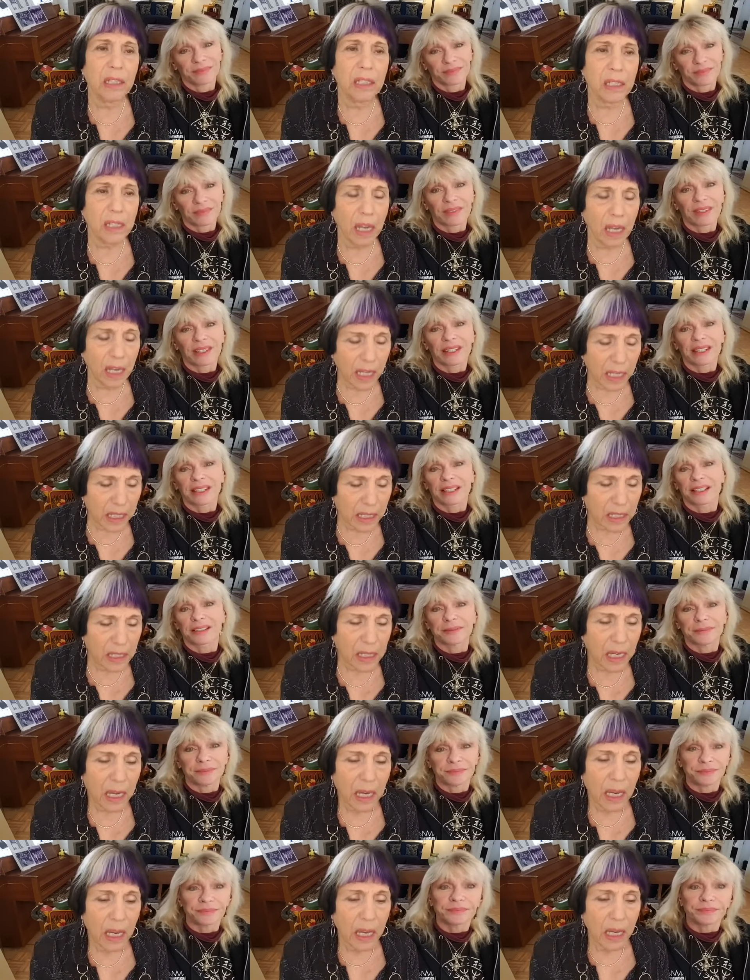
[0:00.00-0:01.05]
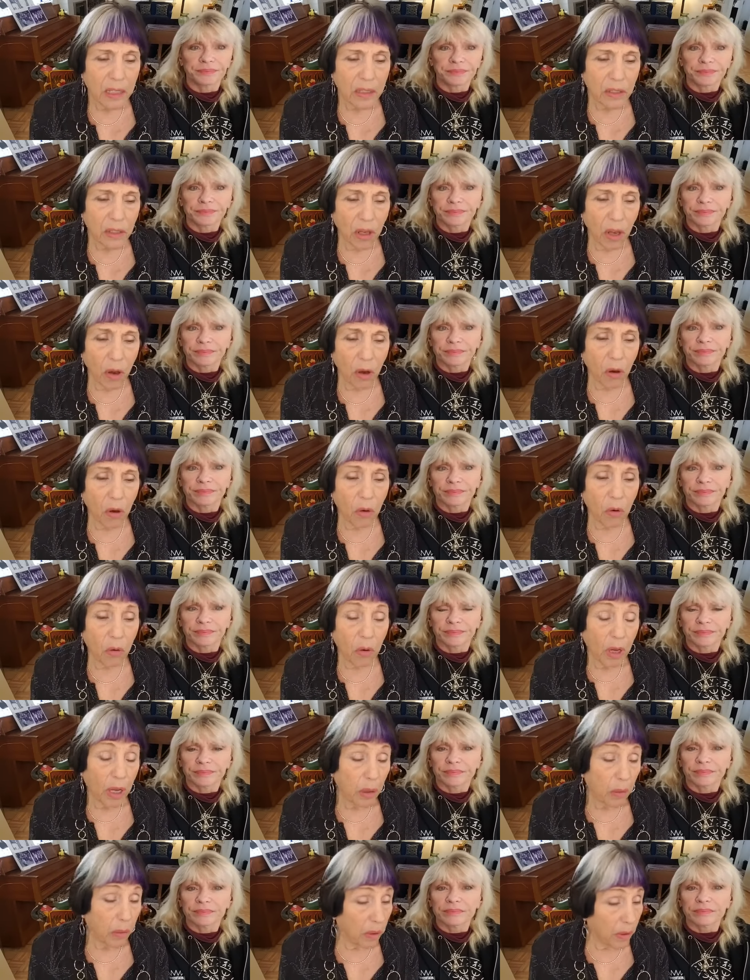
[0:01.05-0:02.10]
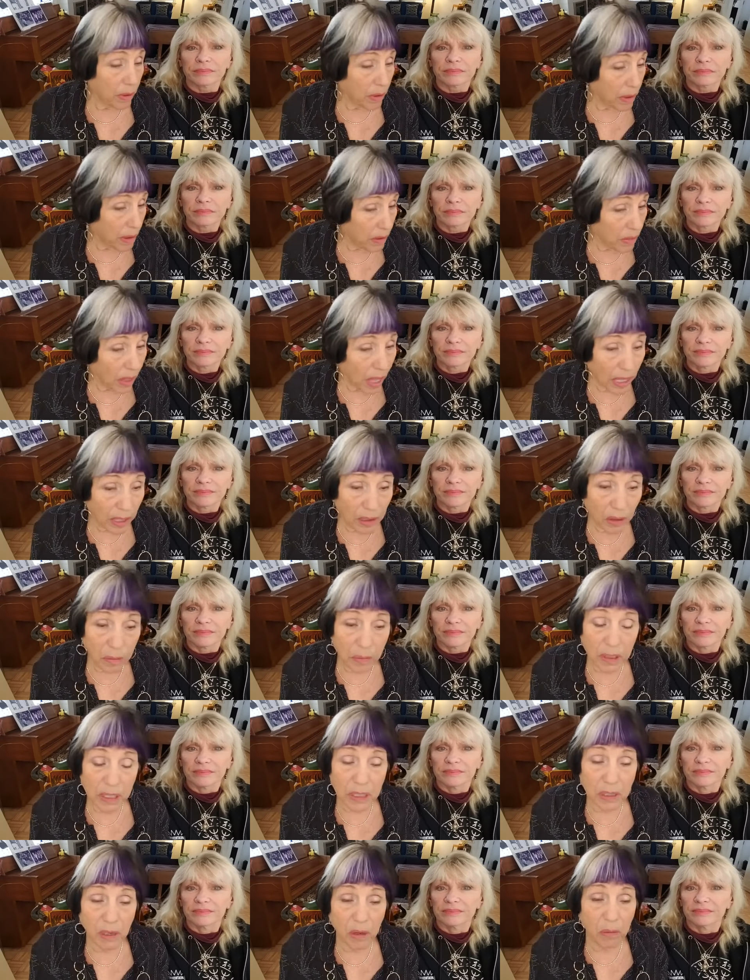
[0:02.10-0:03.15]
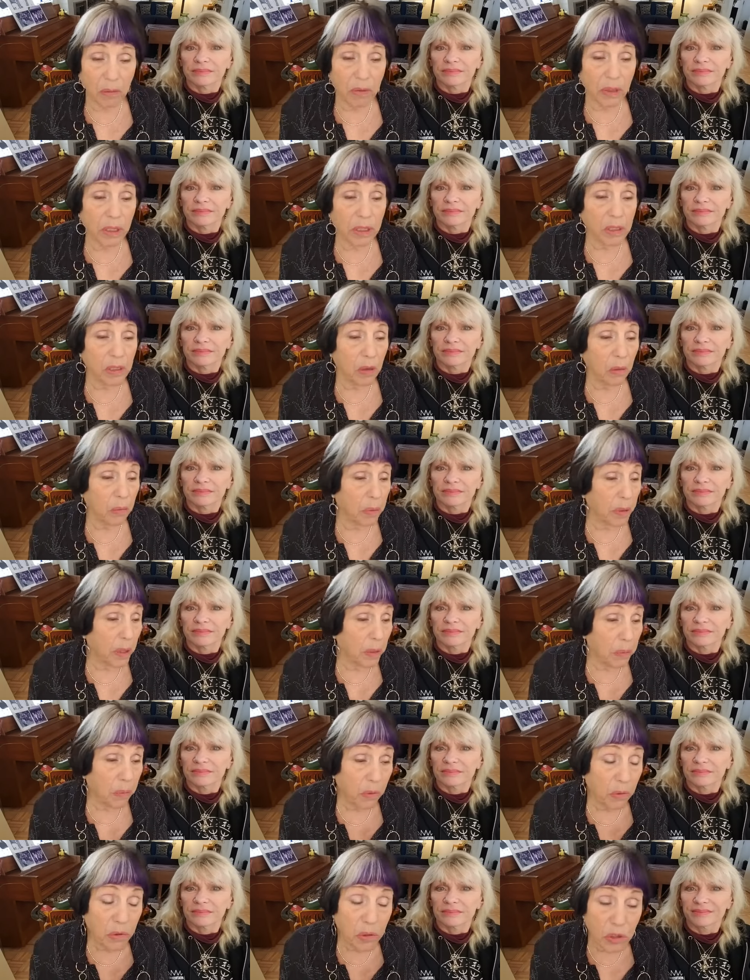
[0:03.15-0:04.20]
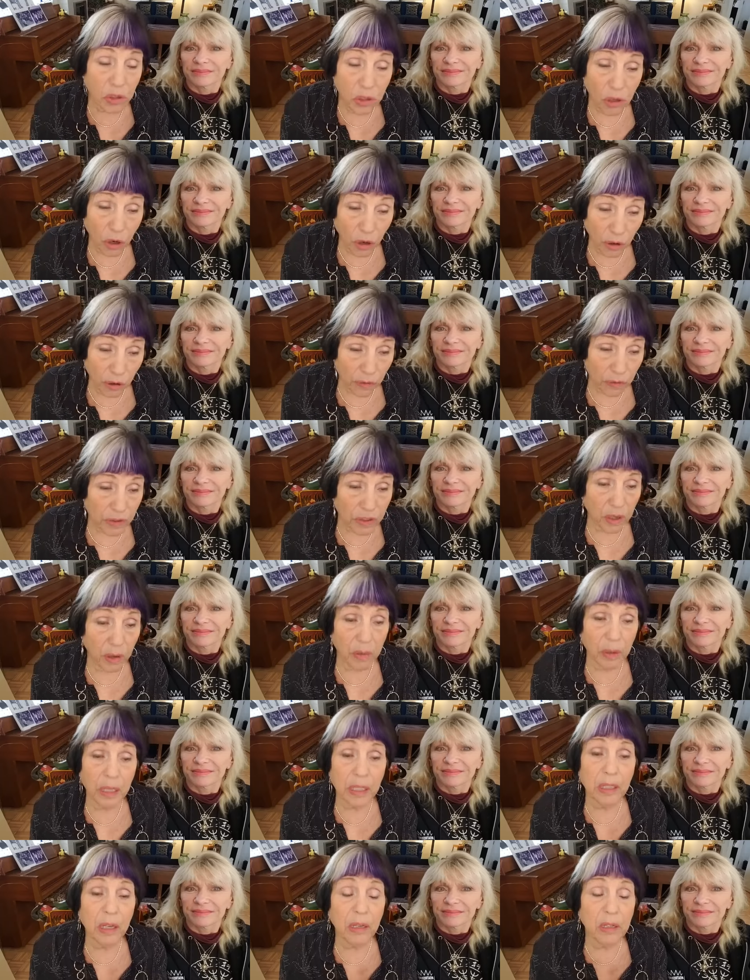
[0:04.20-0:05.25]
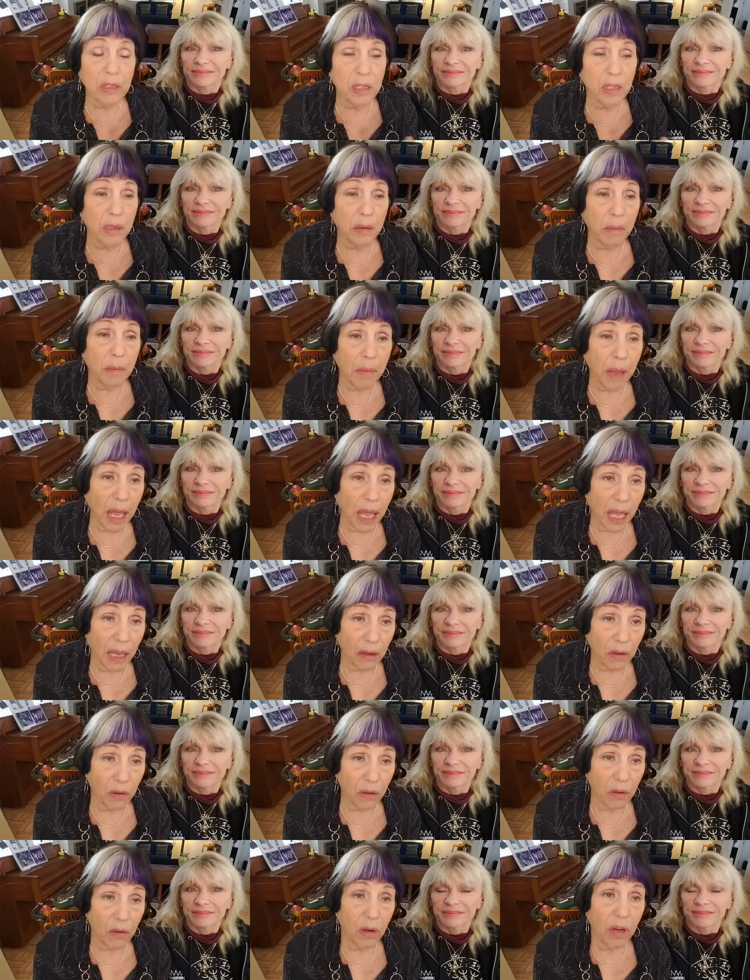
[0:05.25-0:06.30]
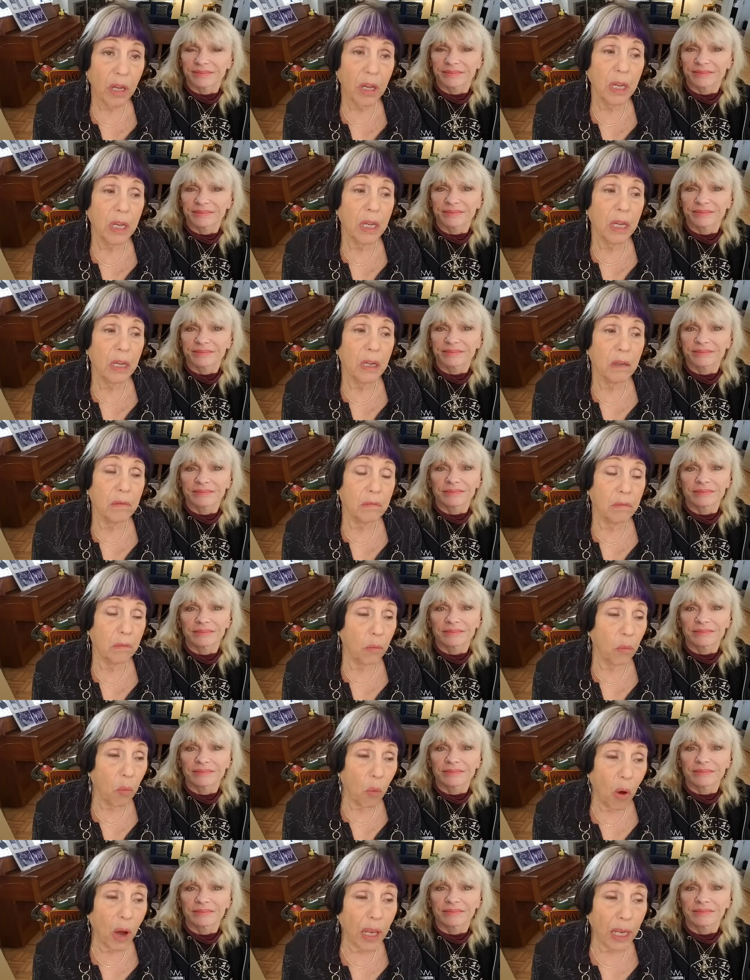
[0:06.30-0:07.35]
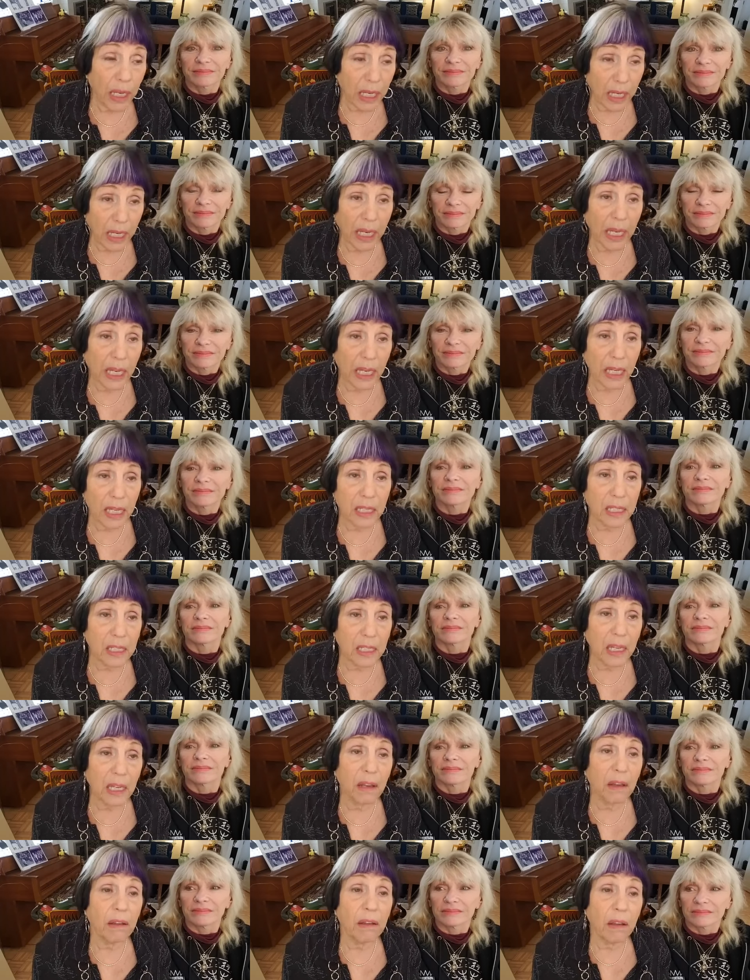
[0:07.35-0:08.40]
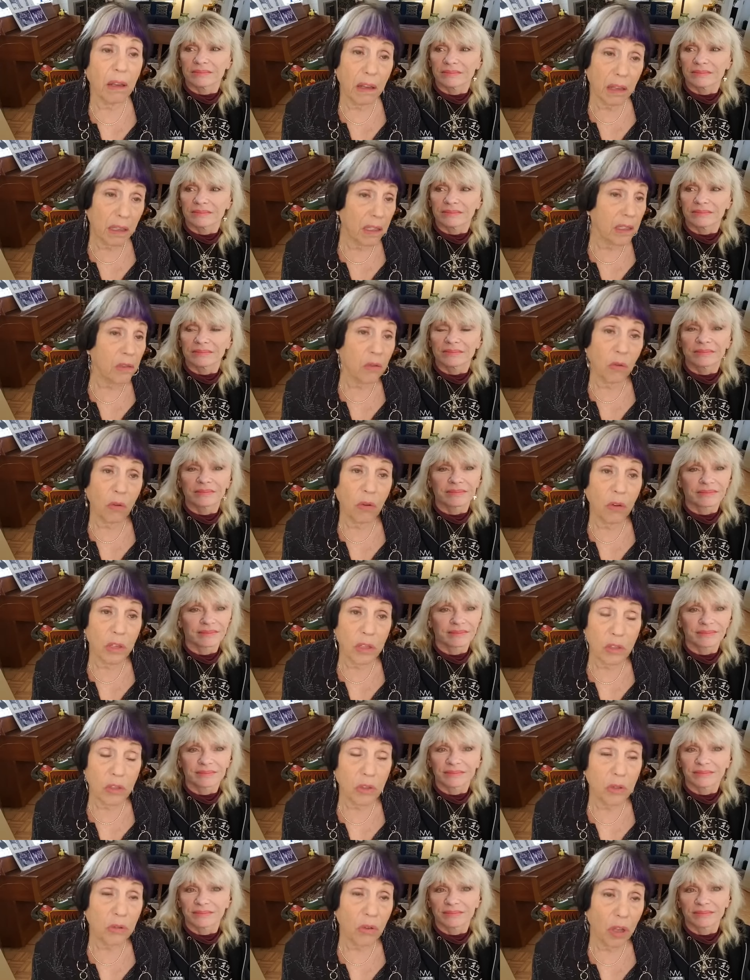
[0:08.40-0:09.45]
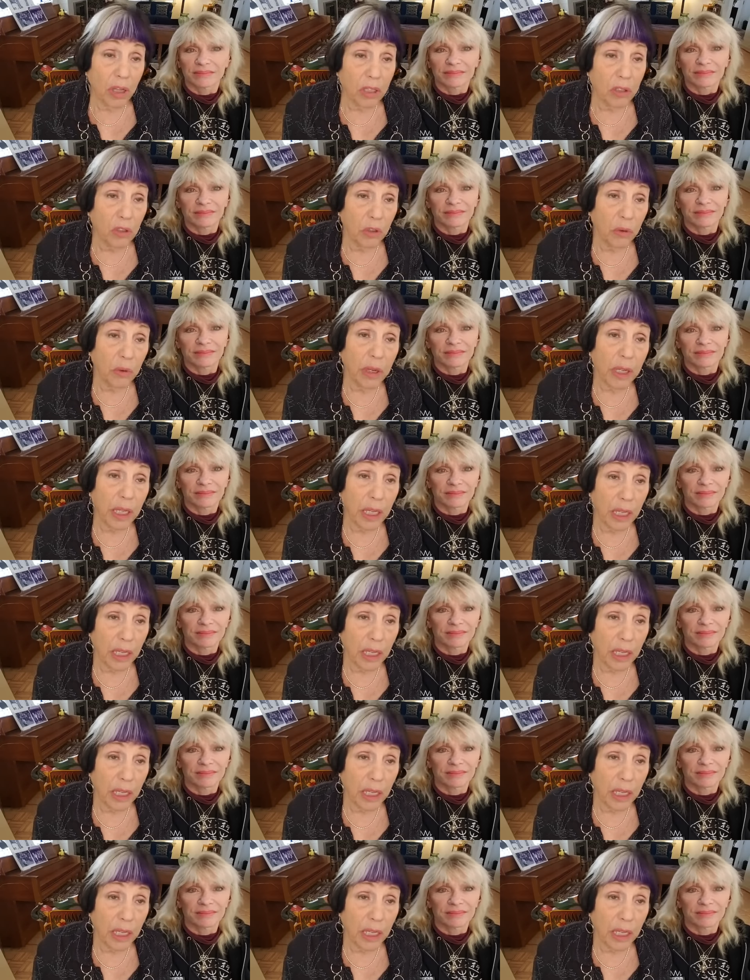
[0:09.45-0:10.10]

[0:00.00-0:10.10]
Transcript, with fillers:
Speaker 1: does hikes. So it, that could be something. Some people serve. So it doesn't matter what it is, it, as long as you like doing